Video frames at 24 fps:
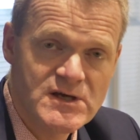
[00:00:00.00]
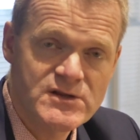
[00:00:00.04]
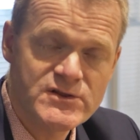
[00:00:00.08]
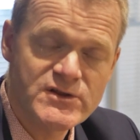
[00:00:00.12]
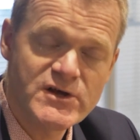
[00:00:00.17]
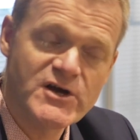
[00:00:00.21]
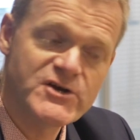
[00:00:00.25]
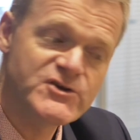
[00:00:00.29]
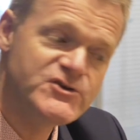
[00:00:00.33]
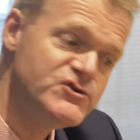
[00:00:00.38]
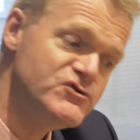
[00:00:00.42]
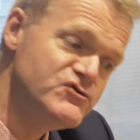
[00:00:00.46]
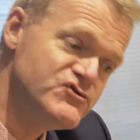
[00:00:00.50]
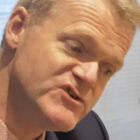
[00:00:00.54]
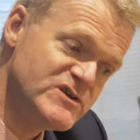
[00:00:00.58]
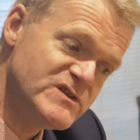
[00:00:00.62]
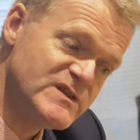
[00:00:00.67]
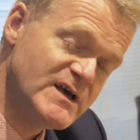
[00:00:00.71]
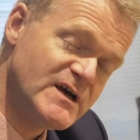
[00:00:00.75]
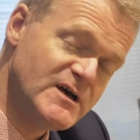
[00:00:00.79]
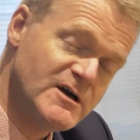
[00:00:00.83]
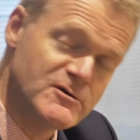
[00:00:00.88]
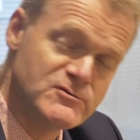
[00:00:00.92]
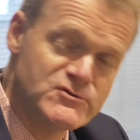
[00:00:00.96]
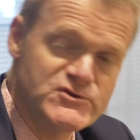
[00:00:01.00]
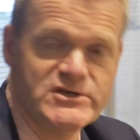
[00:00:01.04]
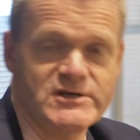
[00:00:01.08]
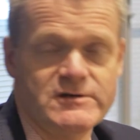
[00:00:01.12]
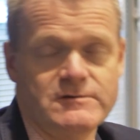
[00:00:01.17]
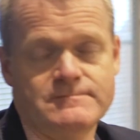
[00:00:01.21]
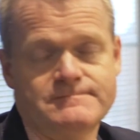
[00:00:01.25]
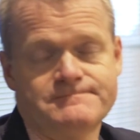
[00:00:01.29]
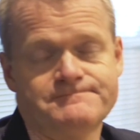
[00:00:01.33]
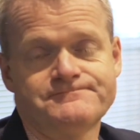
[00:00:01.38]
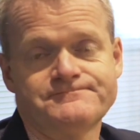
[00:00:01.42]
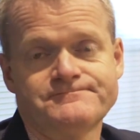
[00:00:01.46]
that are using that
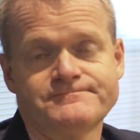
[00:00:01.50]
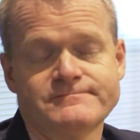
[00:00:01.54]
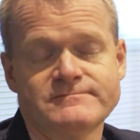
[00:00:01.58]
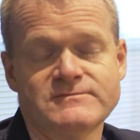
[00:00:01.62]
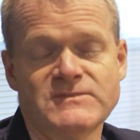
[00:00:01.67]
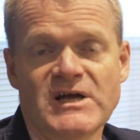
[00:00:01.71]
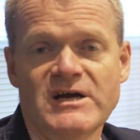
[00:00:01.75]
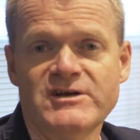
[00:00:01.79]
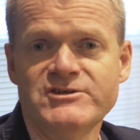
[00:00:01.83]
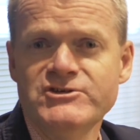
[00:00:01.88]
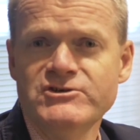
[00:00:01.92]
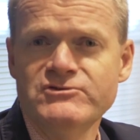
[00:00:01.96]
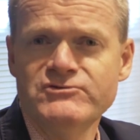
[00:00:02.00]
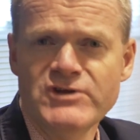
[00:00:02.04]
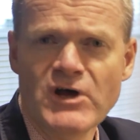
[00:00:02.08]
hotel. And you